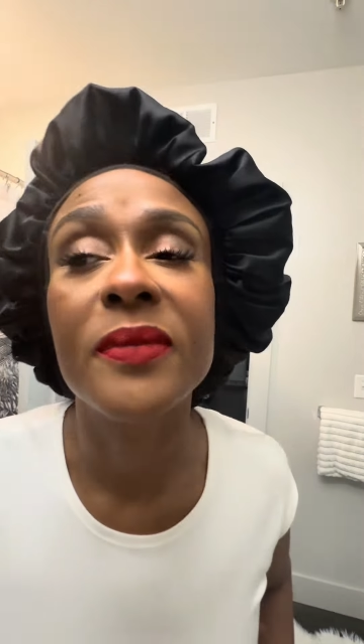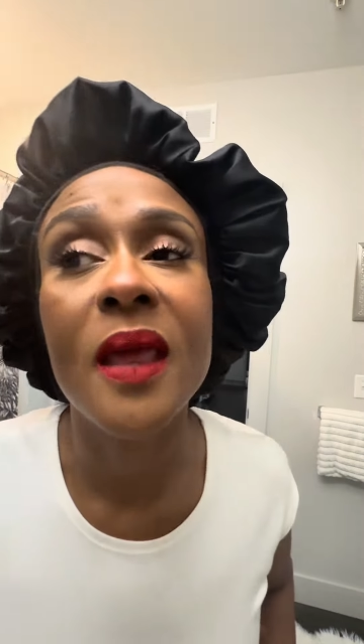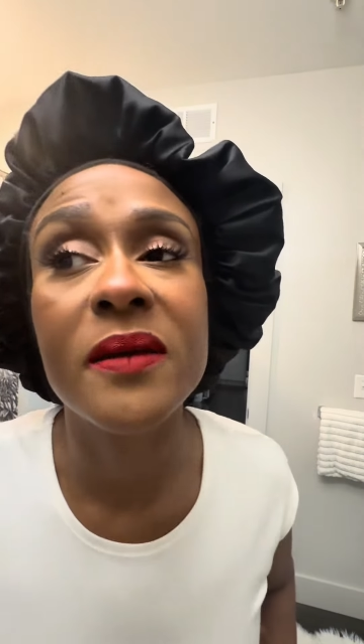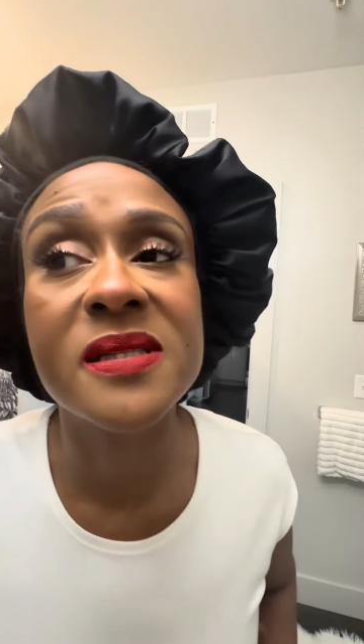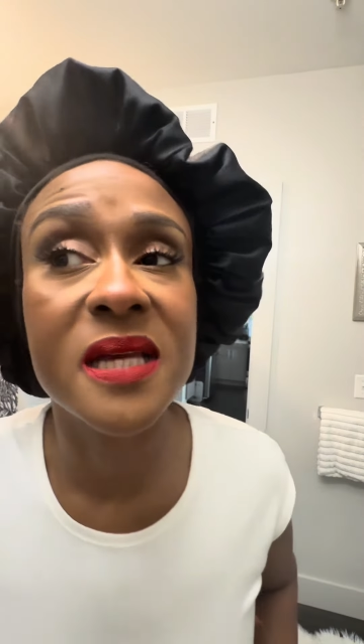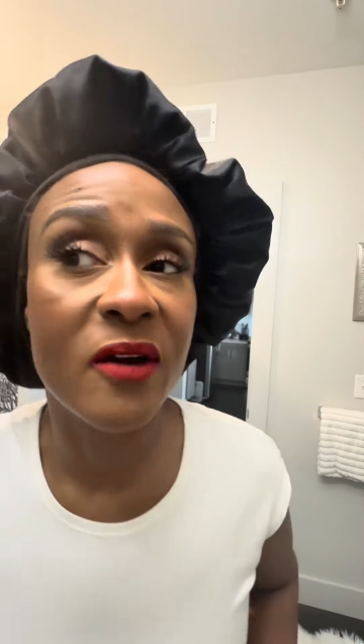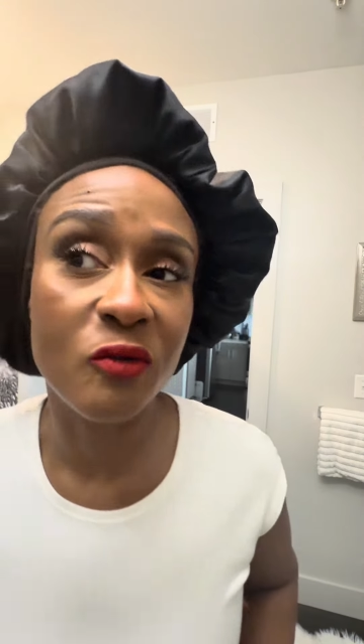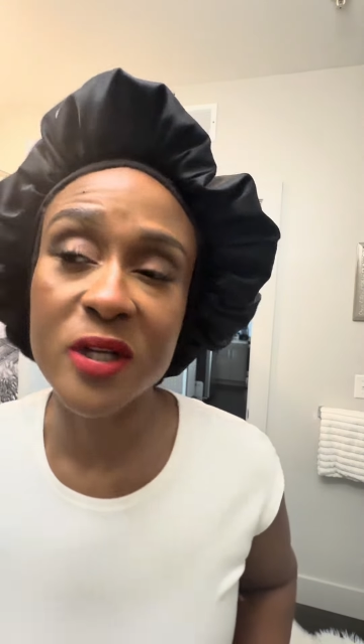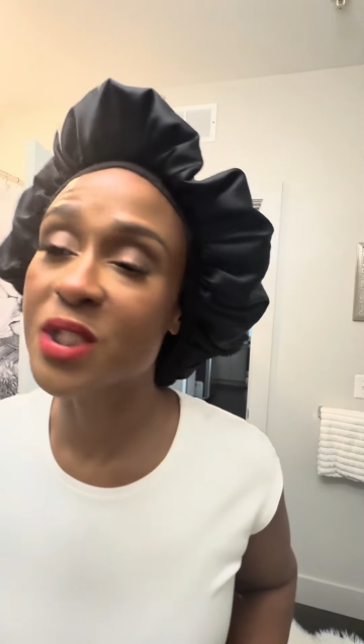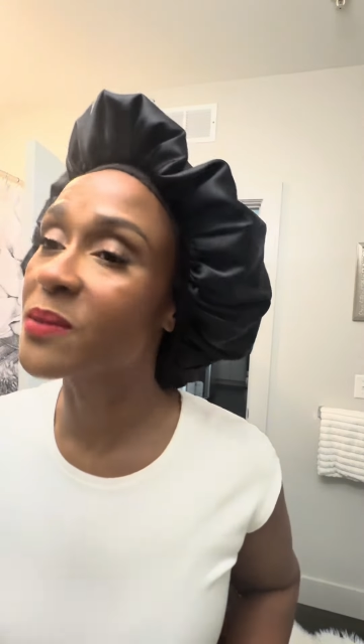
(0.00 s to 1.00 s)
And you see how
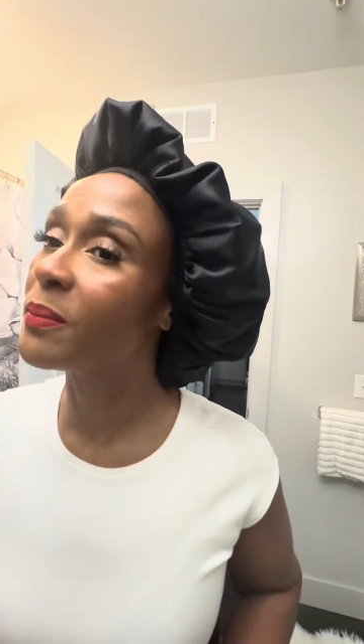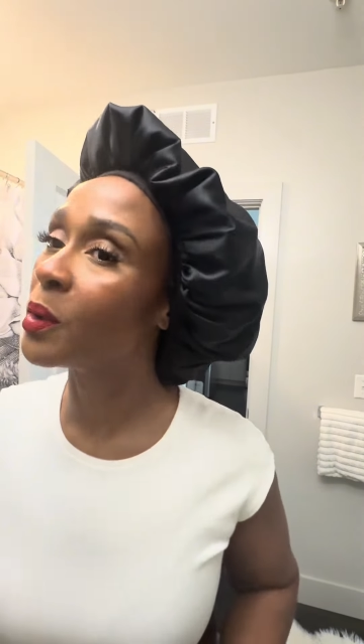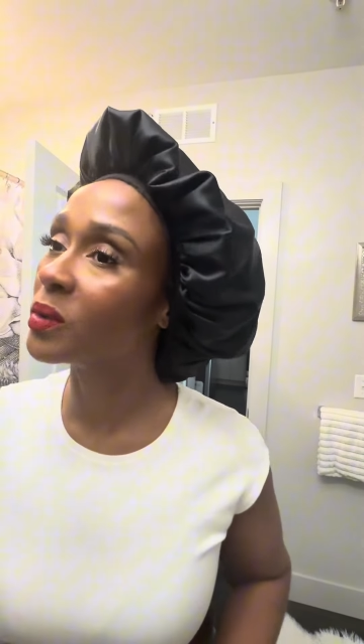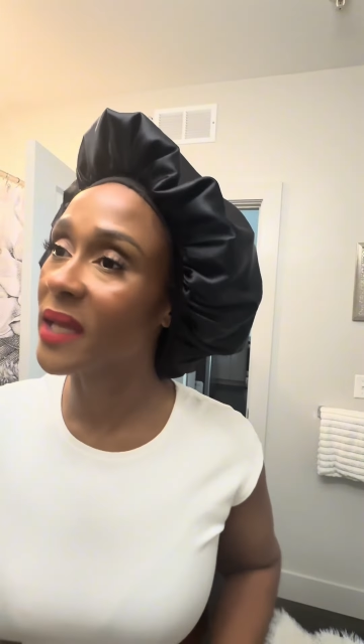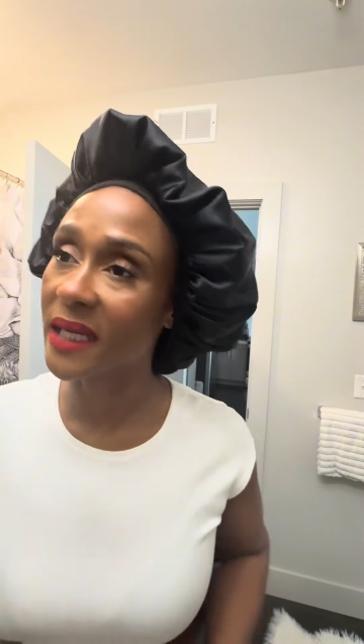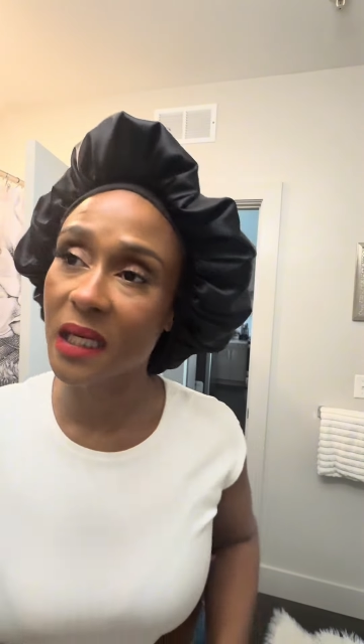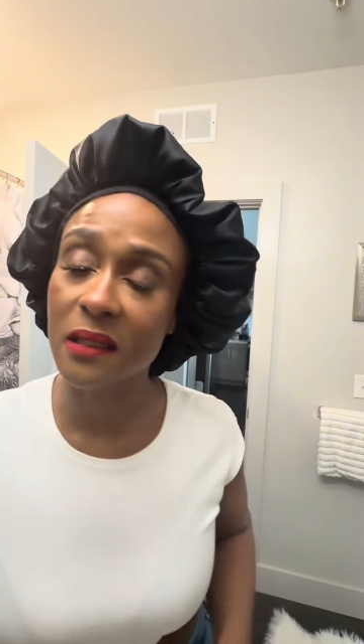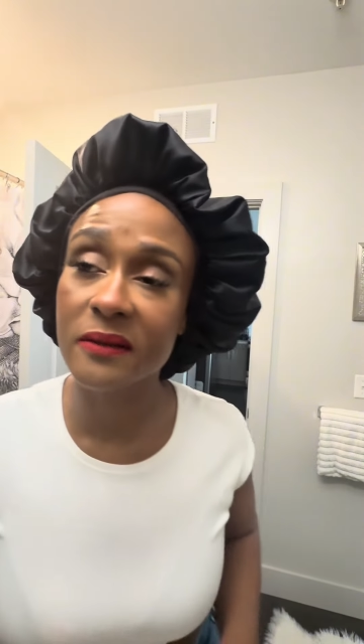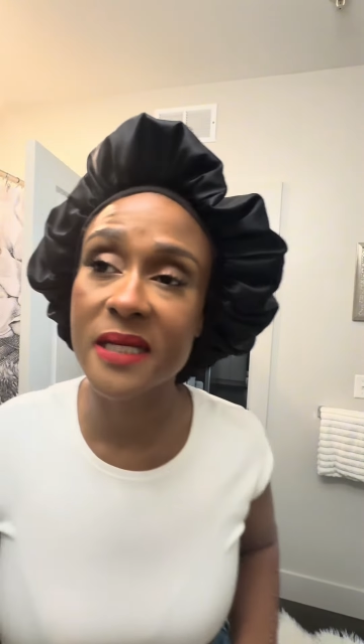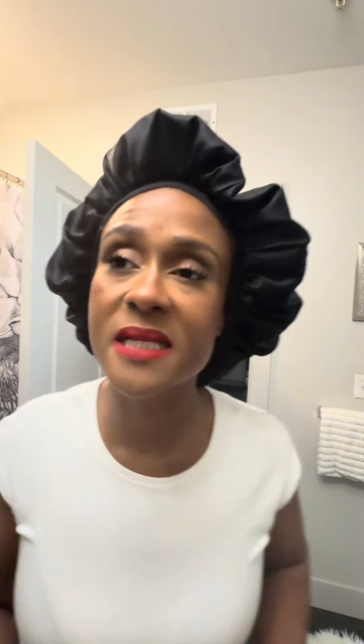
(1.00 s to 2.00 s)
rich and bold that color
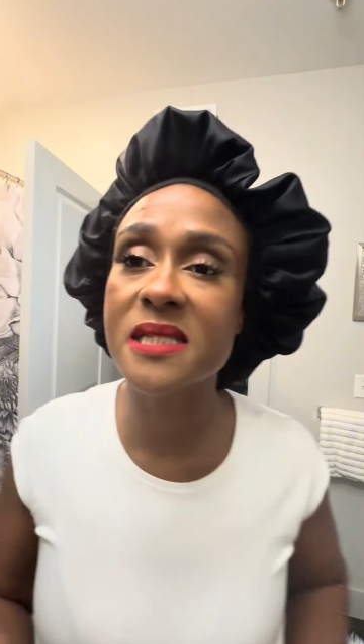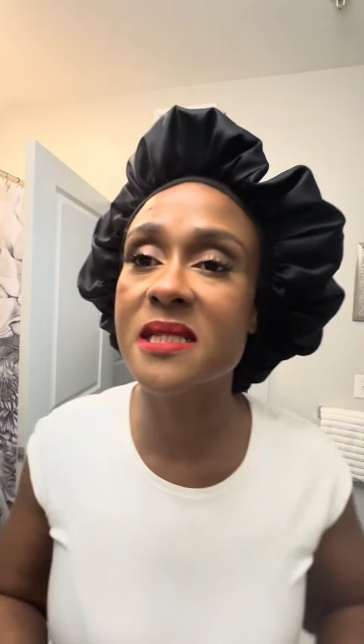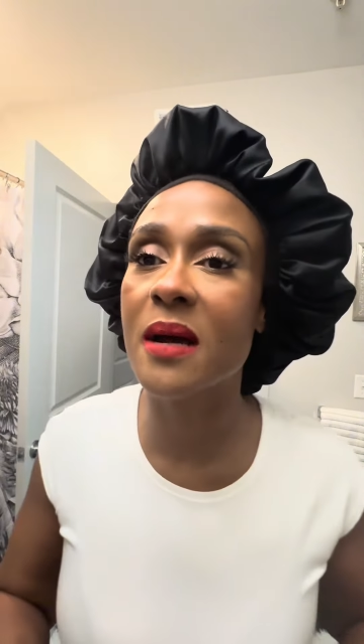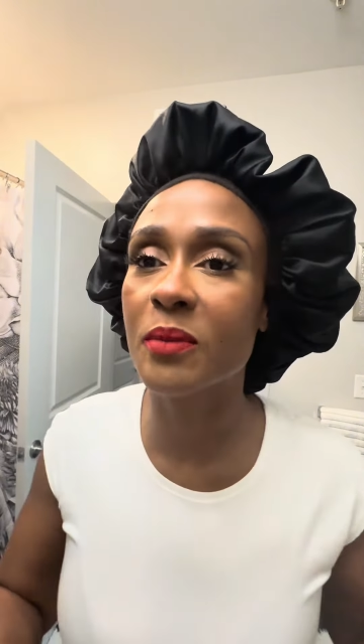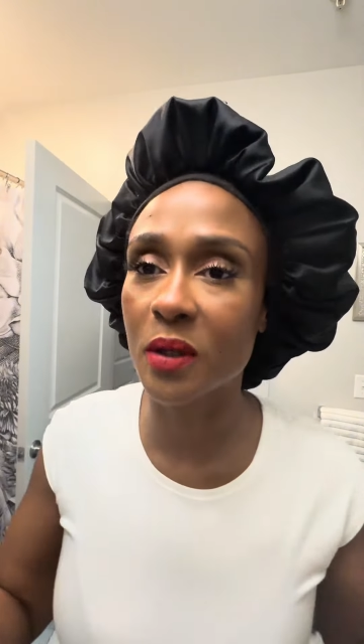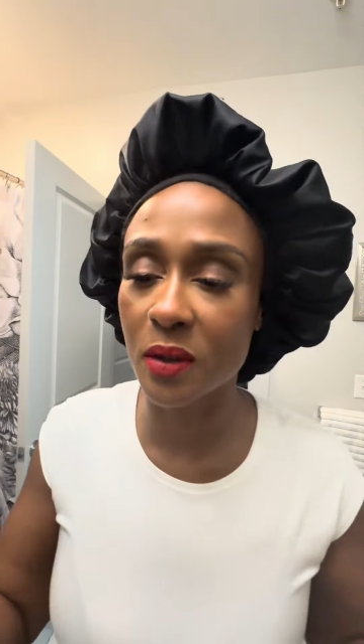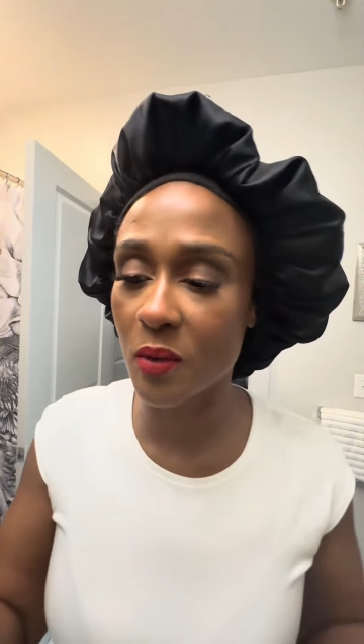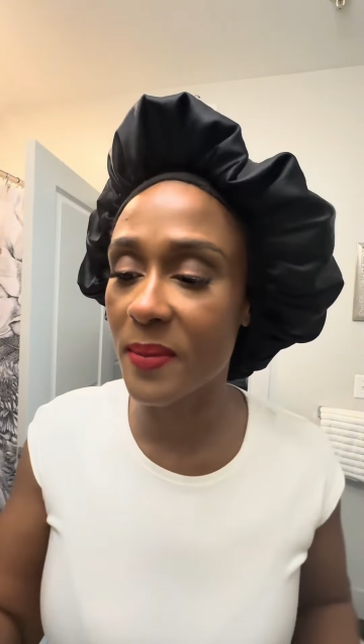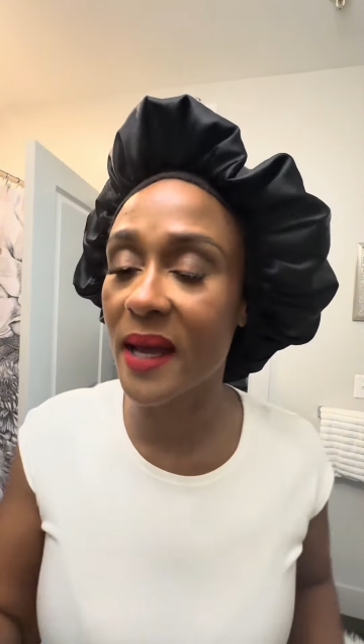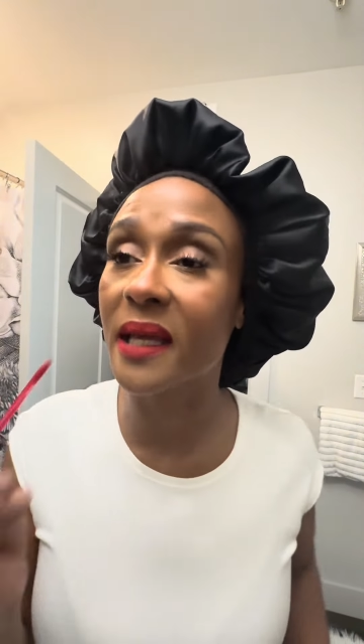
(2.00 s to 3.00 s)
is? I'm gonna go
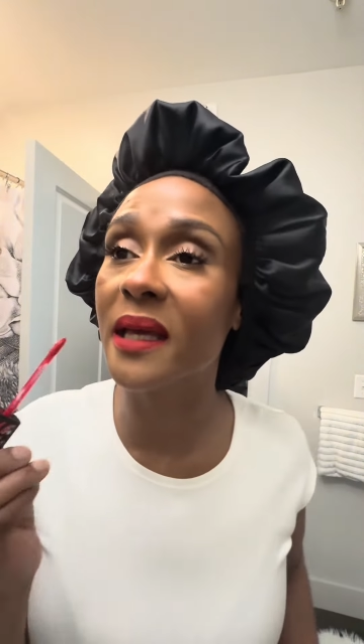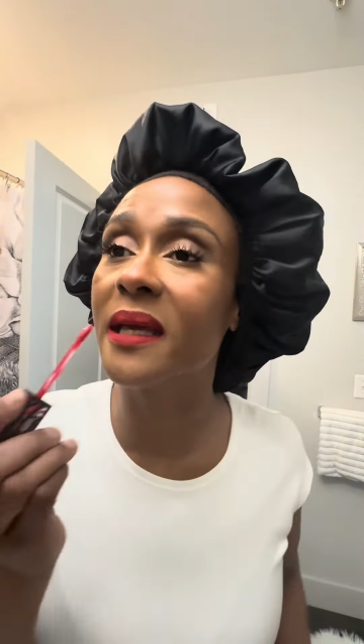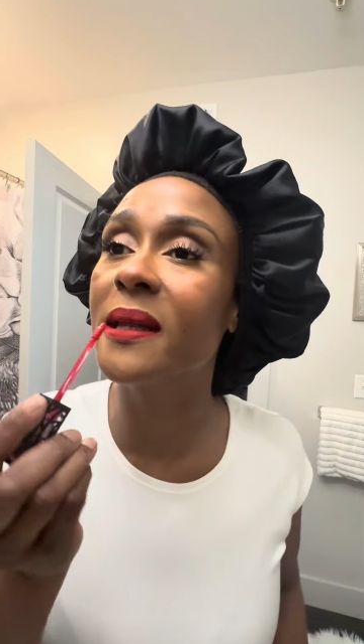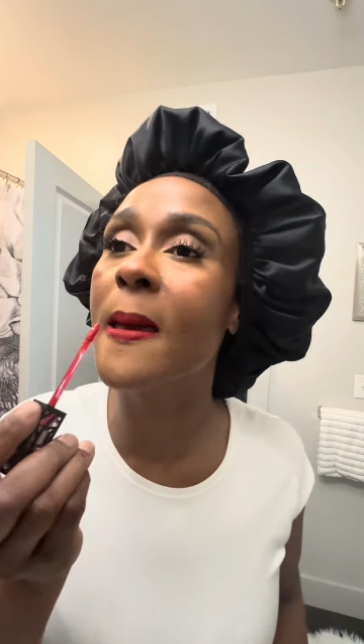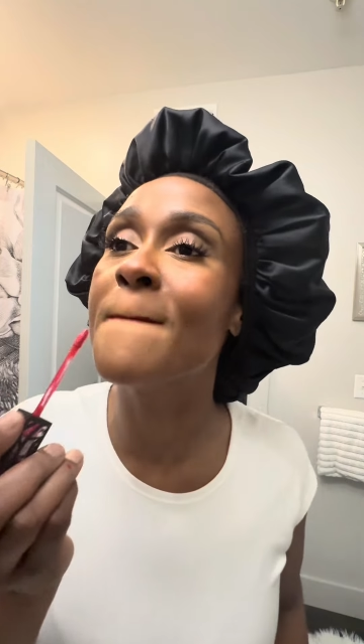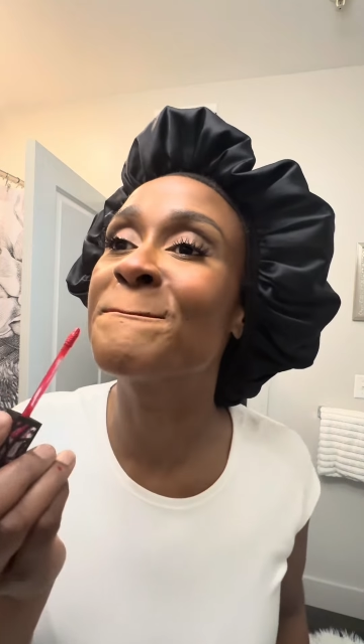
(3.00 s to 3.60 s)
back in.